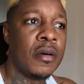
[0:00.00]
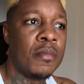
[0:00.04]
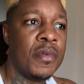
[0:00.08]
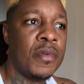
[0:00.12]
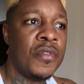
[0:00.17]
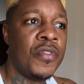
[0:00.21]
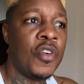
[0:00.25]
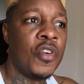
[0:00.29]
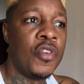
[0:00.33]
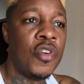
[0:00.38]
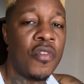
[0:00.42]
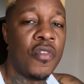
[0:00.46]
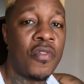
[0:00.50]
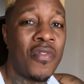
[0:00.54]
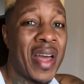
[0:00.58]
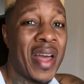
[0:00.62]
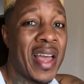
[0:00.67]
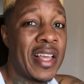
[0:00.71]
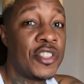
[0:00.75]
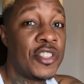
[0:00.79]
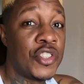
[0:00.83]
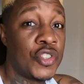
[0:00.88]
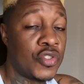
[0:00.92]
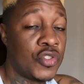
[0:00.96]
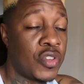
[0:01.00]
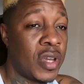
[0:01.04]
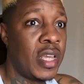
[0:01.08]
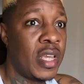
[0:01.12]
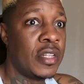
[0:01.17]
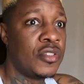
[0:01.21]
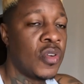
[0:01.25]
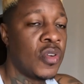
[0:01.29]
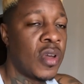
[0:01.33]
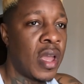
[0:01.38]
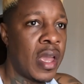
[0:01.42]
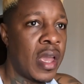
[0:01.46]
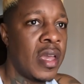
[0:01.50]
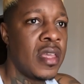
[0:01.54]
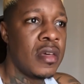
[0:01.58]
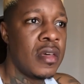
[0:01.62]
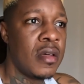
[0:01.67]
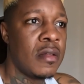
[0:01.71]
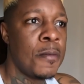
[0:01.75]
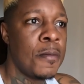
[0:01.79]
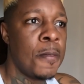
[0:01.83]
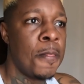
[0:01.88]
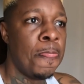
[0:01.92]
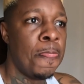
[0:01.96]
if you're not flying straight into
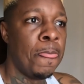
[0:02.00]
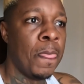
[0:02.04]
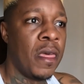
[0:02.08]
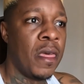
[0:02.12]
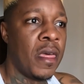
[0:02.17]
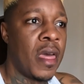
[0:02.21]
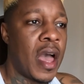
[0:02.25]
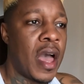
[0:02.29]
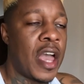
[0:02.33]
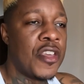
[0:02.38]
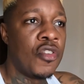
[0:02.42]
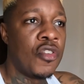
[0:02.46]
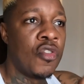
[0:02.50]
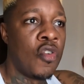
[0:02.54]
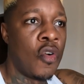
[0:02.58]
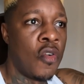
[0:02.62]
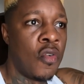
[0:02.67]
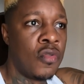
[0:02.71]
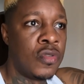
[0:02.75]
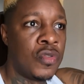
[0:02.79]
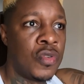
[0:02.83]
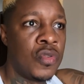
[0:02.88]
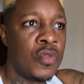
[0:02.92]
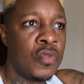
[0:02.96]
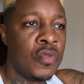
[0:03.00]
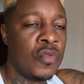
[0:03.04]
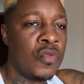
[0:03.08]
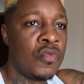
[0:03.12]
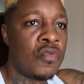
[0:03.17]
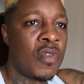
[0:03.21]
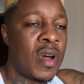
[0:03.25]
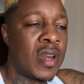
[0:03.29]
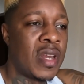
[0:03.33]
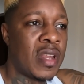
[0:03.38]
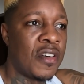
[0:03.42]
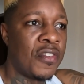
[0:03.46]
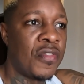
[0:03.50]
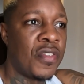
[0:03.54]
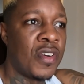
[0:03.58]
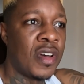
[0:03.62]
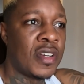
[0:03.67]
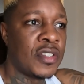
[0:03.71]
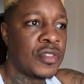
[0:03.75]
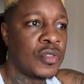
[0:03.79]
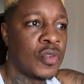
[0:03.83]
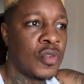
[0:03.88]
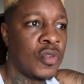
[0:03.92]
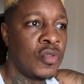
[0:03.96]
Kenya and you go to Rwanda
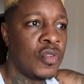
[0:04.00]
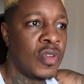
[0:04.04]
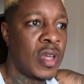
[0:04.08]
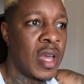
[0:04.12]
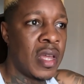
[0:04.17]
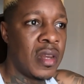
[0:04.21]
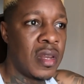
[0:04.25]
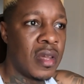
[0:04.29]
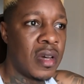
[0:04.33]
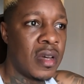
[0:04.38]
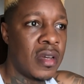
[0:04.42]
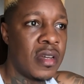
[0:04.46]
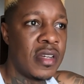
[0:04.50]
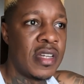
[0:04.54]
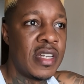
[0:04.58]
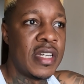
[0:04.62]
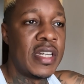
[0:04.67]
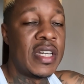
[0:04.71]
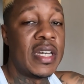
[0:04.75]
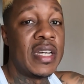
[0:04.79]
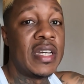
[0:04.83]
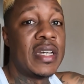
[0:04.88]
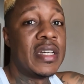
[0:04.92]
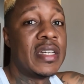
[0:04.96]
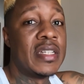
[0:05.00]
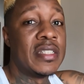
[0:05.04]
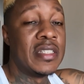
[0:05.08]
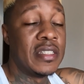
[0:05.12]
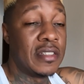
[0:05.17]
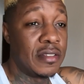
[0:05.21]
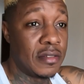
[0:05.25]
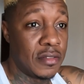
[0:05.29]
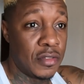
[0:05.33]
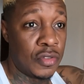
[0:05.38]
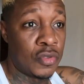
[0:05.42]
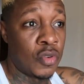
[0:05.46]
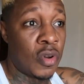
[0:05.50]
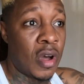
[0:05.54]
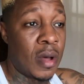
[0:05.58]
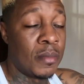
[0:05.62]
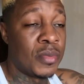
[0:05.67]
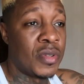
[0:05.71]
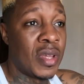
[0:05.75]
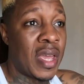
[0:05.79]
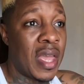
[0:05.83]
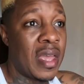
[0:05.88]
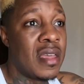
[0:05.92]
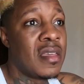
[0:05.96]
first or Uganda, to come
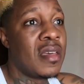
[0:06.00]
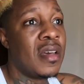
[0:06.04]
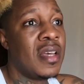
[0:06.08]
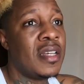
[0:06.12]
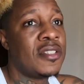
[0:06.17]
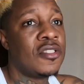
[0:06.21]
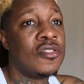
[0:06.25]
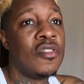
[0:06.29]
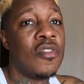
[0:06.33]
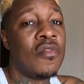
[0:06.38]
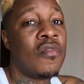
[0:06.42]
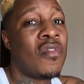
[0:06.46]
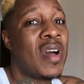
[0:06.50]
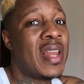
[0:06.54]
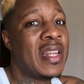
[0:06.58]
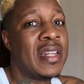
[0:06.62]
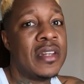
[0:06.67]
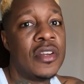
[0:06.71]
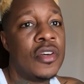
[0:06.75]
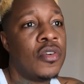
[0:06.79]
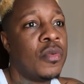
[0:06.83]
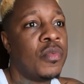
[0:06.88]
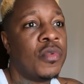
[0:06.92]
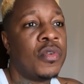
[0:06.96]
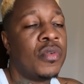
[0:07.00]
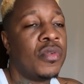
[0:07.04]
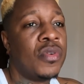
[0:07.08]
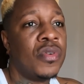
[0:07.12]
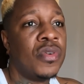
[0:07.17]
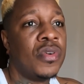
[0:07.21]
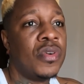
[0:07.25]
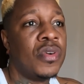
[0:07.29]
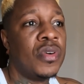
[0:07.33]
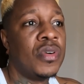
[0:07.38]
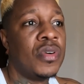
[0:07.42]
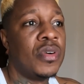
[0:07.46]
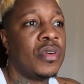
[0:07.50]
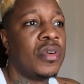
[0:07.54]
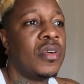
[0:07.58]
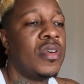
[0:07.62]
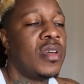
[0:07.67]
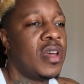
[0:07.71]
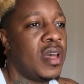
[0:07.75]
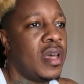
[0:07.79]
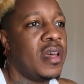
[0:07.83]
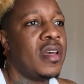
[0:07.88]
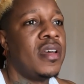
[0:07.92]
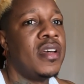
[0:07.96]
to Kenya it's not valid no more.
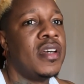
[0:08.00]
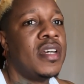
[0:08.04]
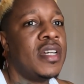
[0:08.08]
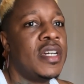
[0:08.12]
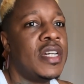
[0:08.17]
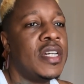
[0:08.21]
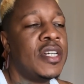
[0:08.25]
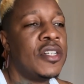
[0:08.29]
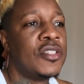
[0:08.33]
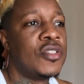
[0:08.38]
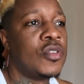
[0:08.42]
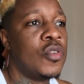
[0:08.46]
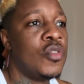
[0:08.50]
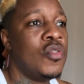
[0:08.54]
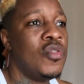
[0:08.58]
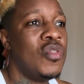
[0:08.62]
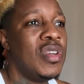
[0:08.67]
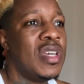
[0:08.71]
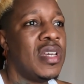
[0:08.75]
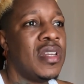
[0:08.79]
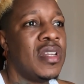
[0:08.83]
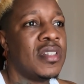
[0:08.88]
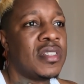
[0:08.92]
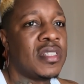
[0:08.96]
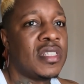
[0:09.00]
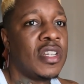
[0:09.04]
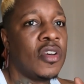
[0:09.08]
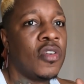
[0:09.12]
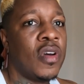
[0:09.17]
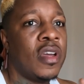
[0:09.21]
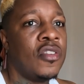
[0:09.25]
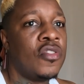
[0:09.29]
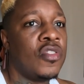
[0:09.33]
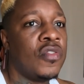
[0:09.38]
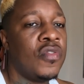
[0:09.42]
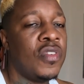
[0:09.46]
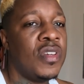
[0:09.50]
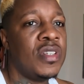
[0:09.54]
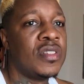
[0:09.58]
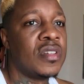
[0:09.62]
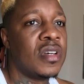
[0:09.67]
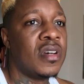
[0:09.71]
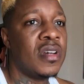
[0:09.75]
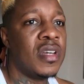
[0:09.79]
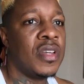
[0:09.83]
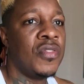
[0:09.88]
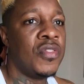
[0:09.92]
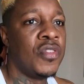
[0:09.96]
Yeah, so you need a single entry
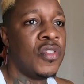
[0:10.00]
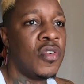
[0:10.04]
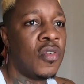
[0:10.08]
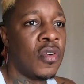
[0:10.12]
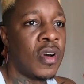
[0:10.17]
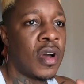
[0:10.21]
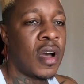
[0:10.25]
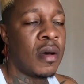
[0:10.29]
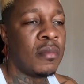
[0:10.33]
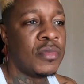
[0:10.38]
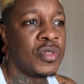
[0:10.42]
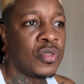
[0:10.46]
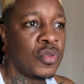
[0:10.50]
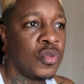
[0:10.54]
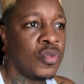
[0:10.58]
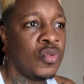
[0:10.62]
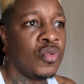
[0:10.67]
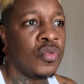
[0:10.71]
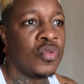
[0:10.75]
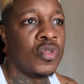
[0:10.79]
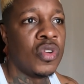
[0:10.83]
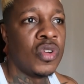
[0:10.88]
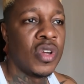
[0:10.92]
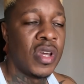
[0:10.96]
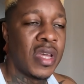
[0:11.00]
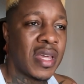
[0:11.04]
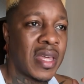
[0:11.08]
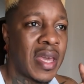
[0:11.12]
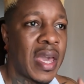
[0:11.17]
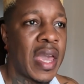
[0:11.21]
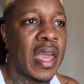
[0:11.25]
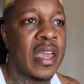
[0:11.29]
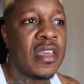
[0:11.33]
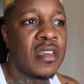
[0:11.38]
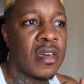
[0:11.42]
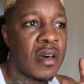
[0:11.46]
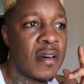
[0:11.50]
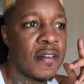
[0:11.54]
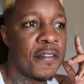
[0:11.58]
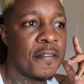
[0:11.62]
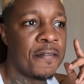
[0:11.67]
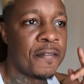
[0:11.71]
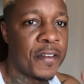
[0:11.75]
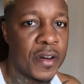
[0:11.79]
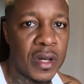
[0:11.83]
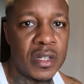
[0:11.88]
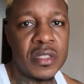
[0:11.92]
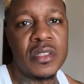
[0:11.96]
visa if you don't come to Kenya
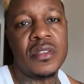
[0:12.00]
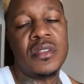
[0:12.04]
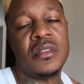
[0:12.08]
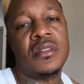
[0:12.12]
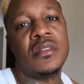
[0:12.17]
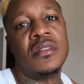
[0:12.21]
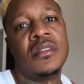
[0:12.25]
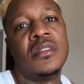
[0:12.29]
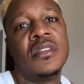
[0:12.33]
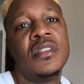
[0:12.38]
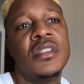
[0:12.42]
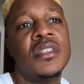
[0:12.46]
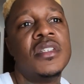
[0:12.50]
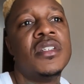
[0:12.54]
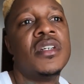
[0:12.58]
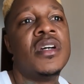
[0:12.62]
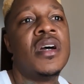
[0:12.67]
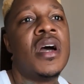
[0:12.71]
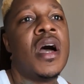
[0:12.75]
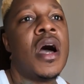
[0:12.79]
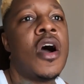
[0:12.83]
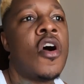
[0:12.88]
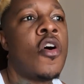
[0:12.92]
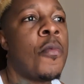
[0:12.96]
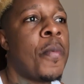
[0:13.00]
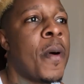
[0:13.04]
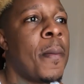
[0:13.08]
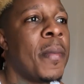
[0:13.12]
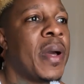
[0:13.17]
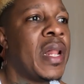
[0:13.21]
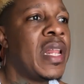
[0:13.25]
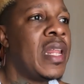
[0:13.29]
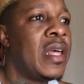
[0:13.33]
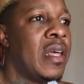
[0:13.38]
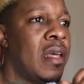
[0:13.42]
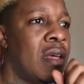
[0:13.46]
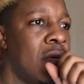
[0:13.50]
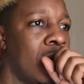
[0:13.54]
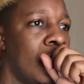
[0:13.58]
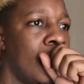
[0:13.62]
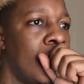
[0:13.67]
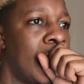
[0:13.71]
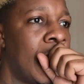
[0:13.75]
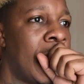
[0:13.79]
first. I hope I'm clear.